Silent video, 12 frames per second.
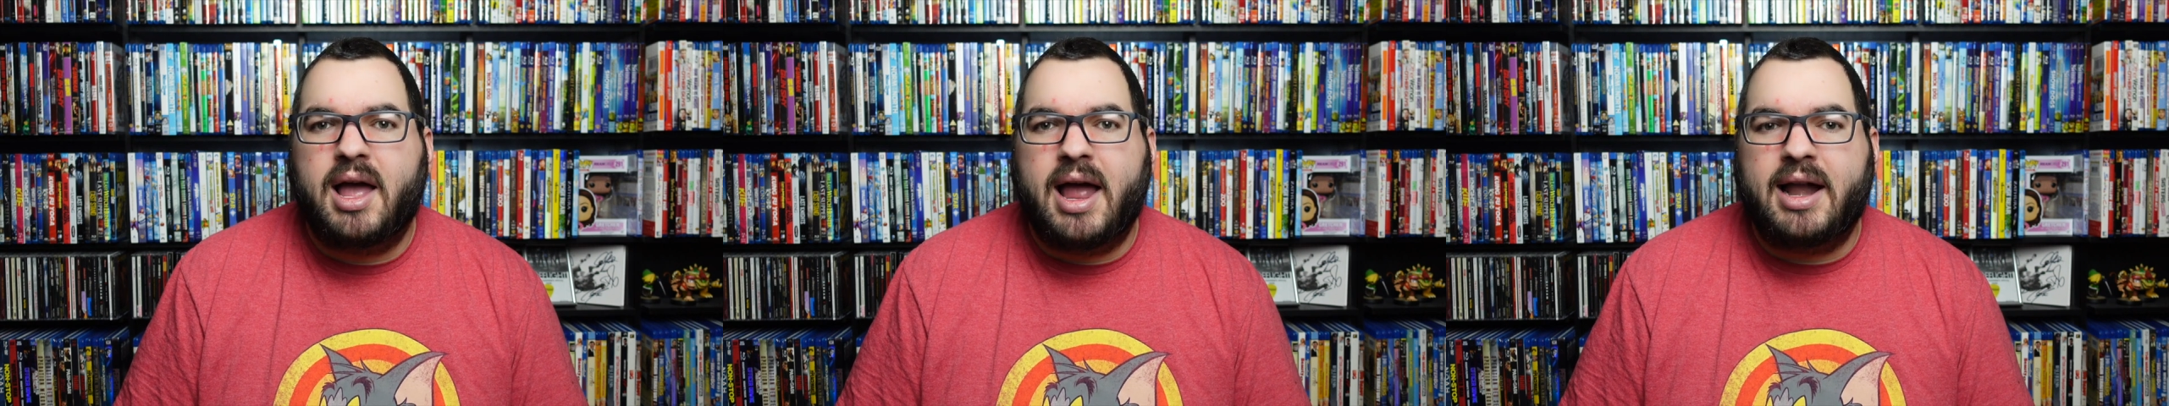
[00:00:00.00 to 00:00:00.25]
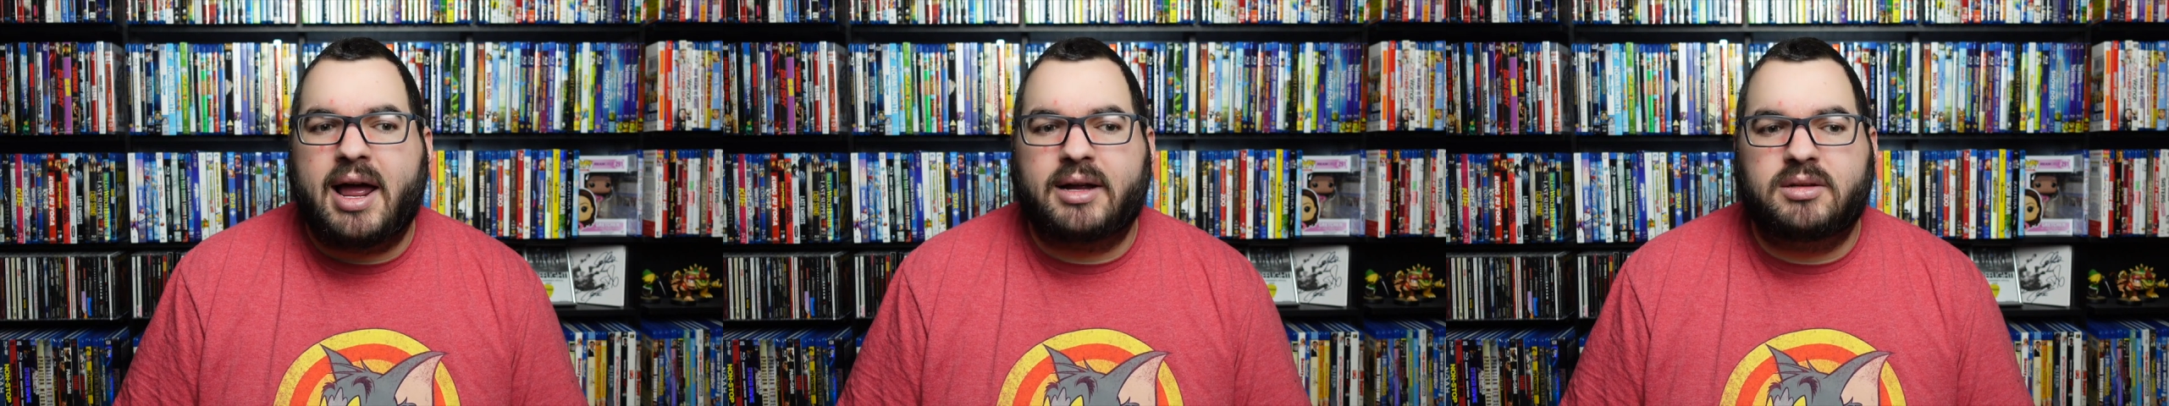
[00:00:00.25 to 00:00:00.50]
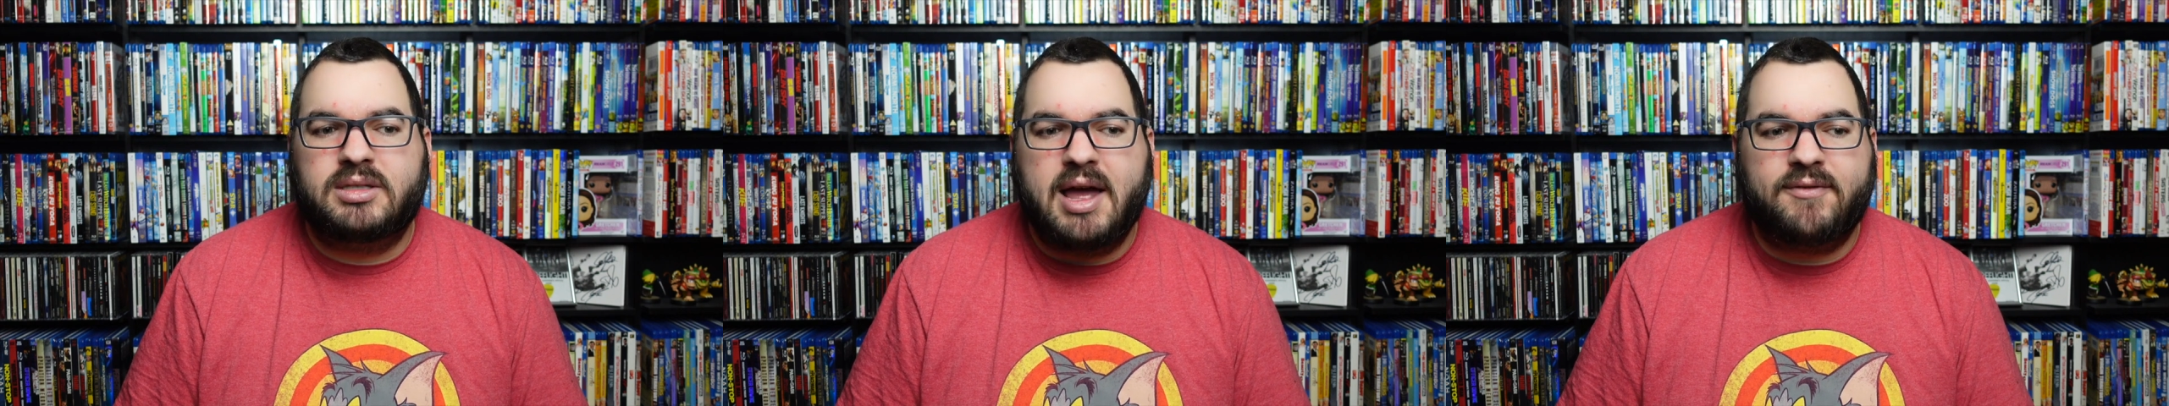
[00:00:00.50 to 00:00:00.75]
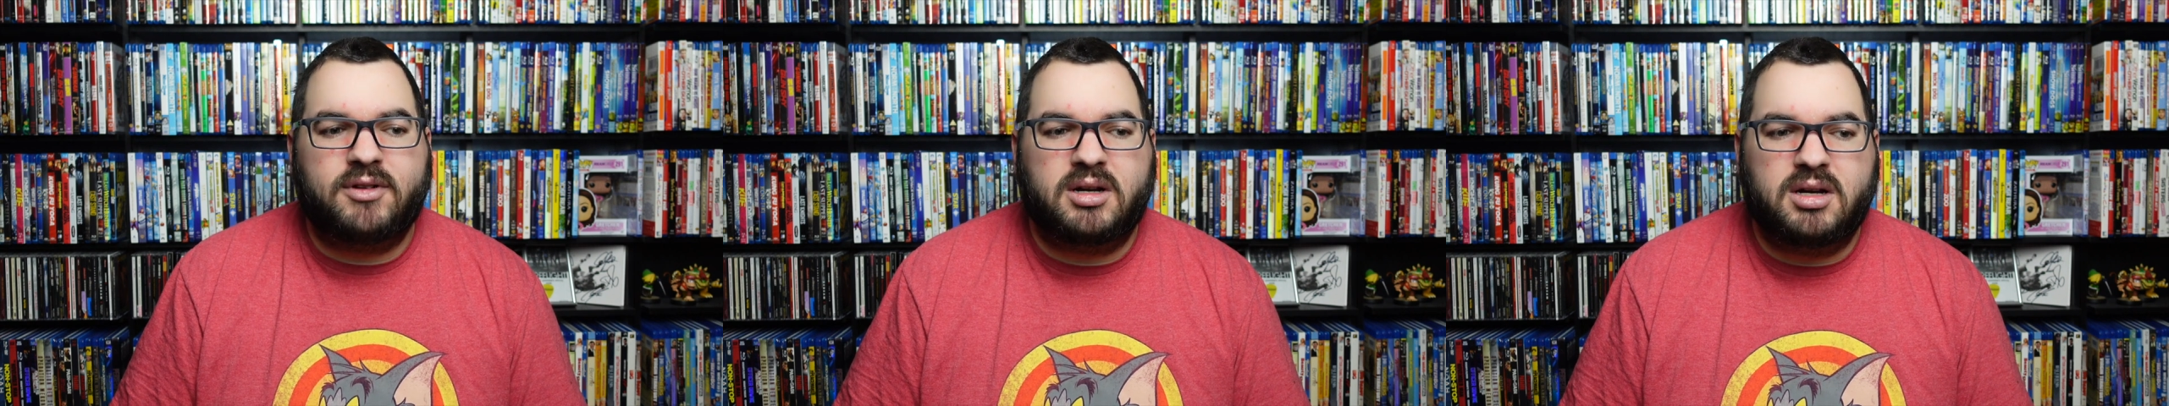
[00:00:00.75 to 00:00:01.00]
and I
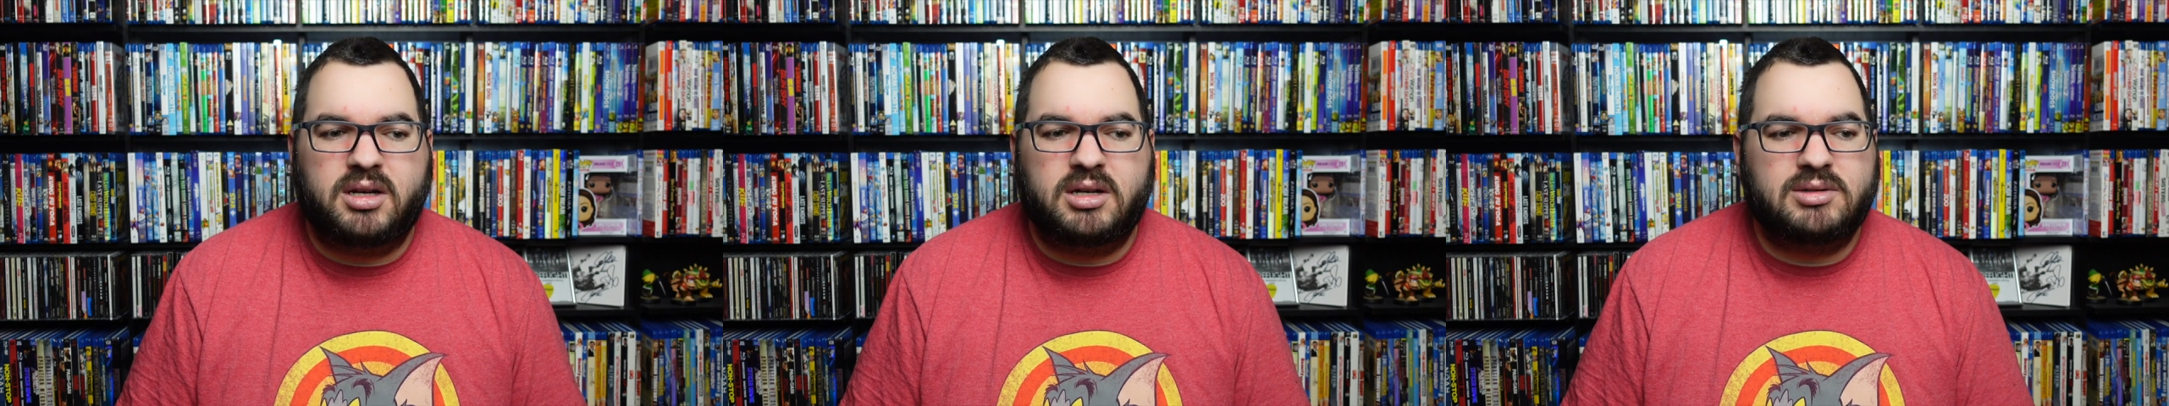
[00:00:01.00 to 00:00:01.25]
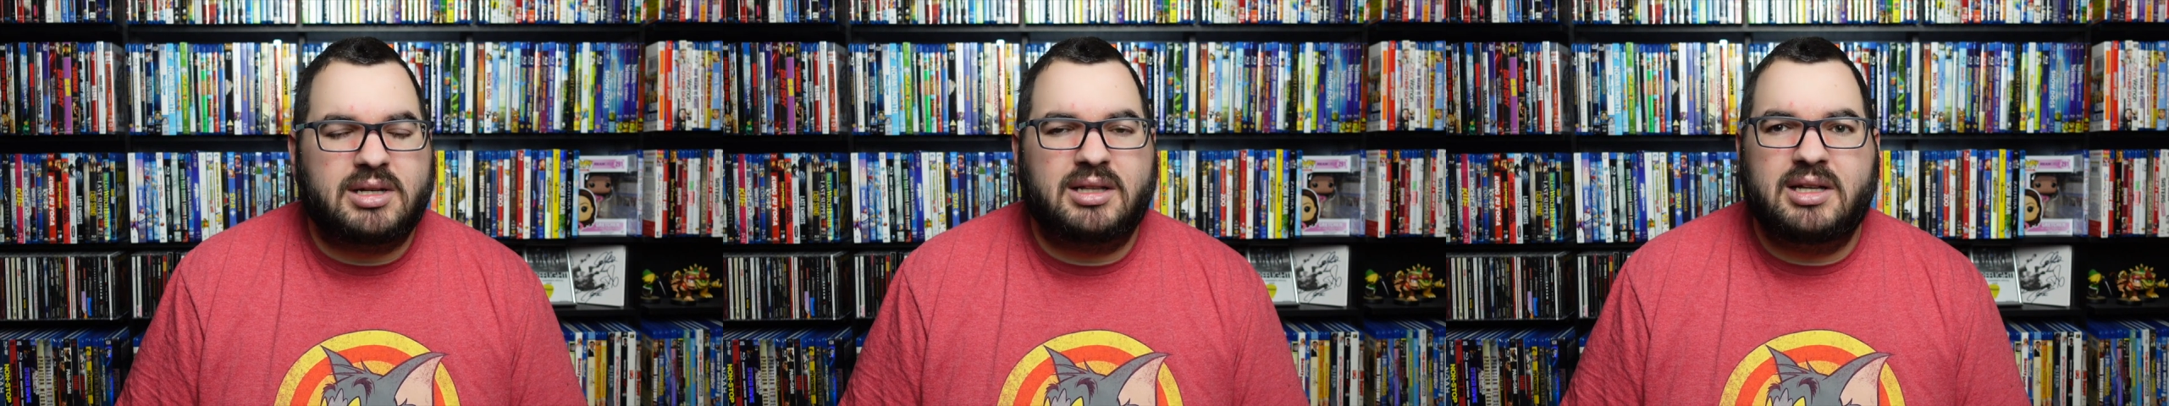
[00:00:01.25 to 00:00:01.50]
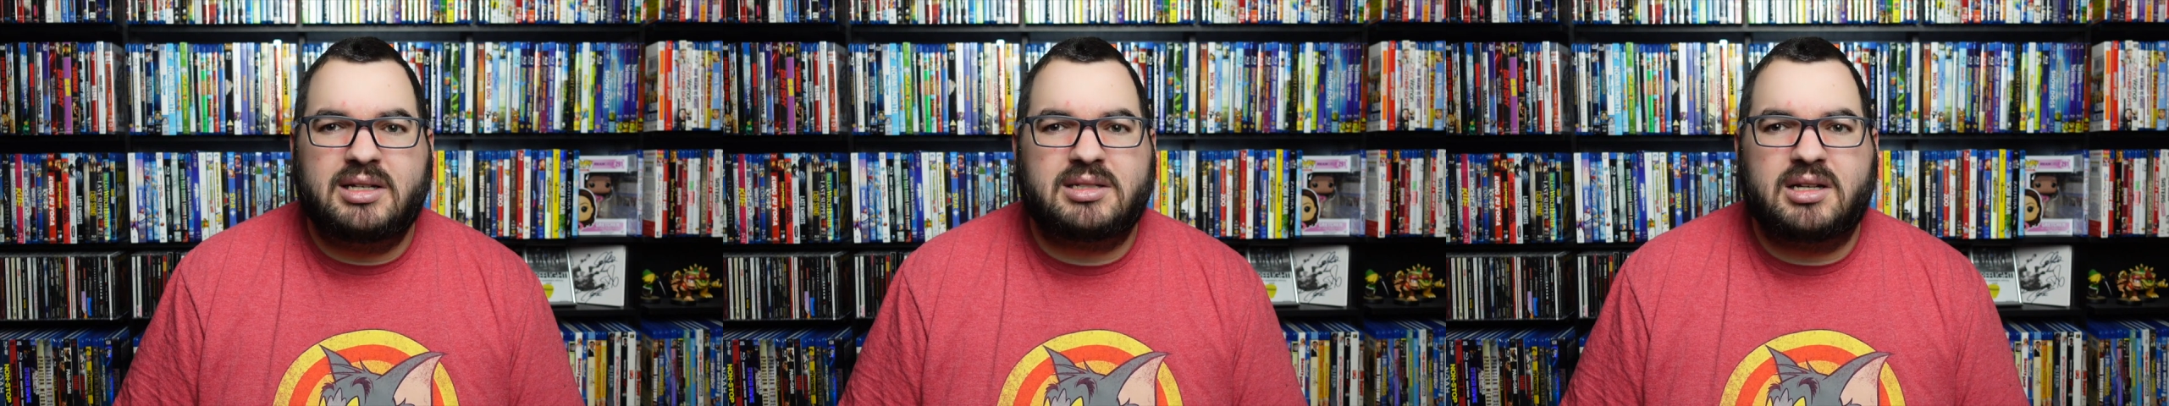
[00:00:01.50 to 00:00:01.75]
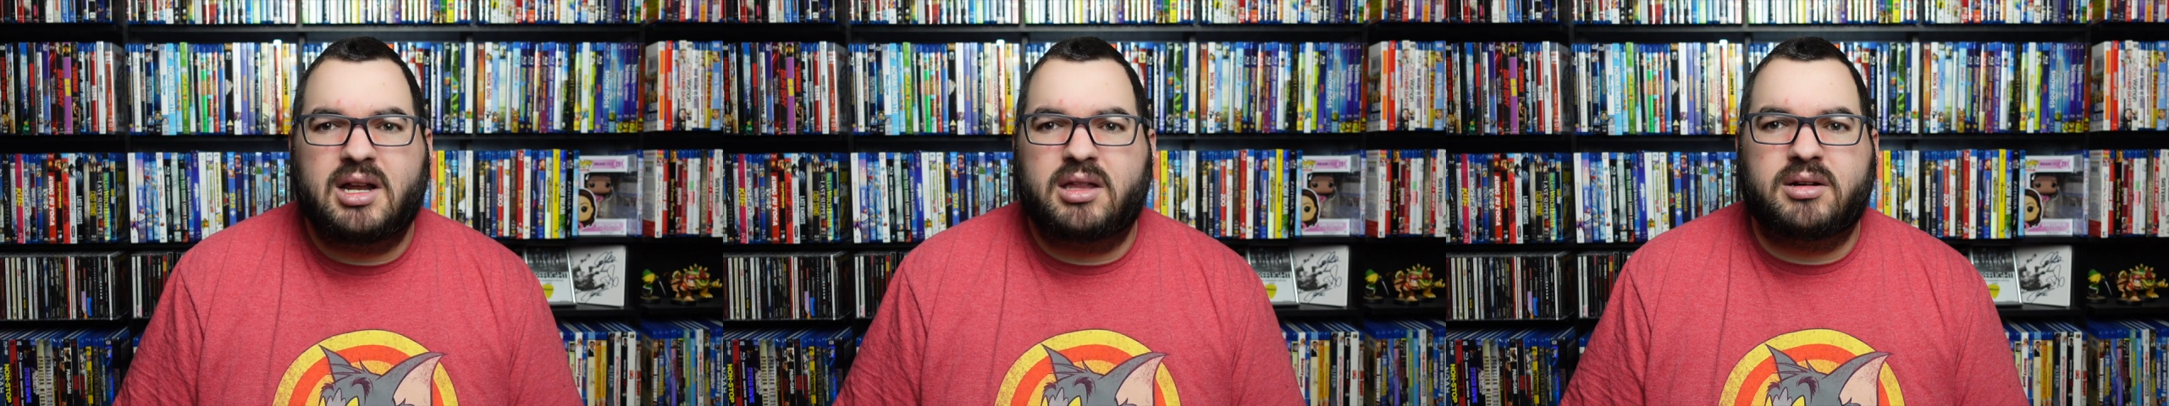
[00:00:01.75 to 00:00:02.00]
definitely could have used at
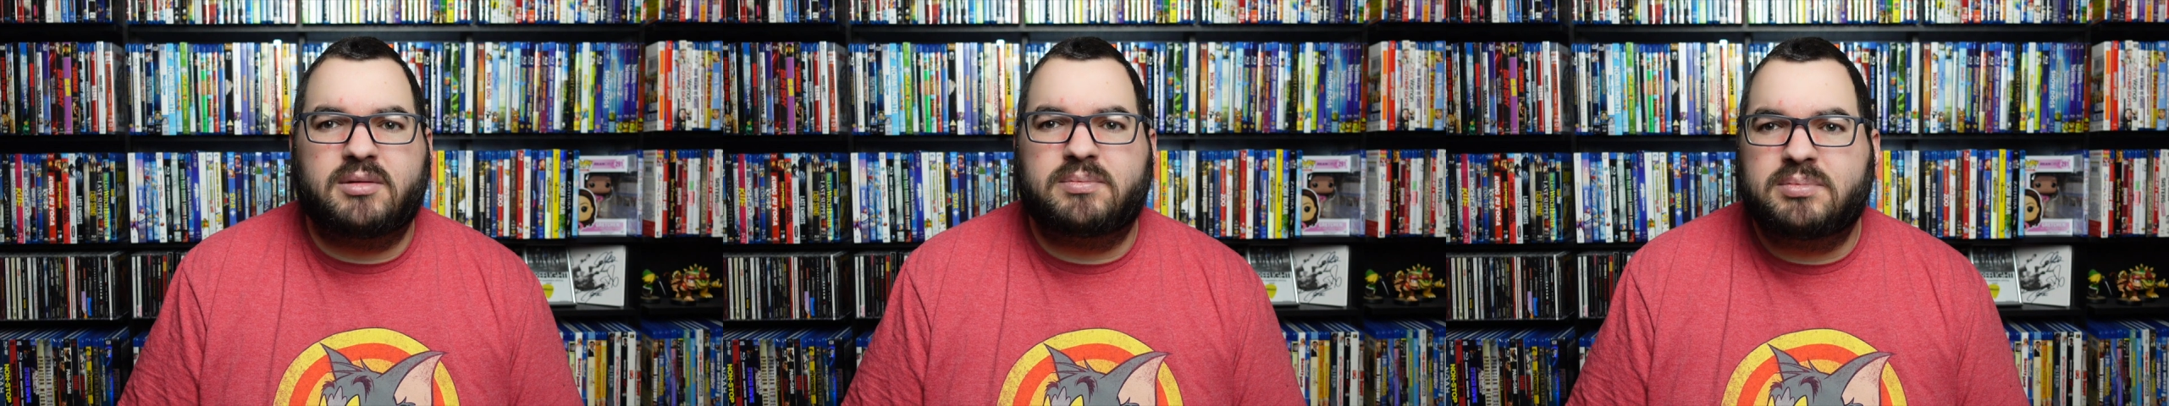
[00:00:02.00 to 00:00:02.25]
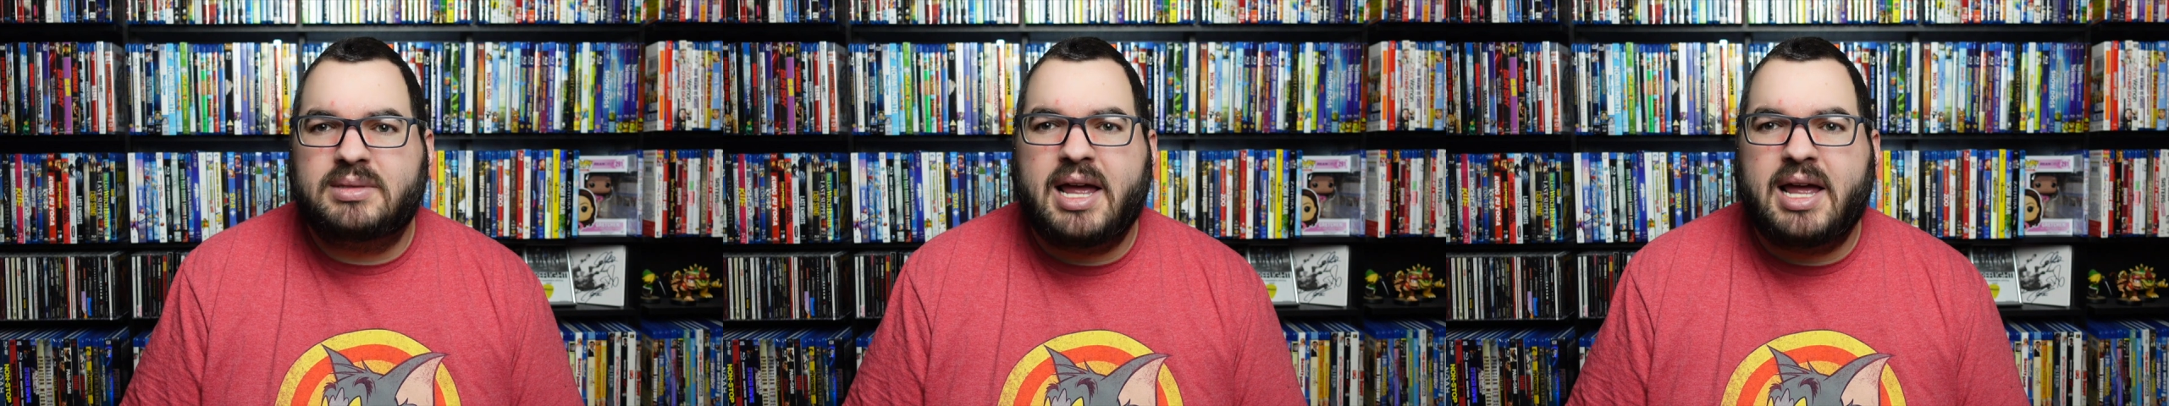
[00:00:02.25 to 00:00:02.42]
least another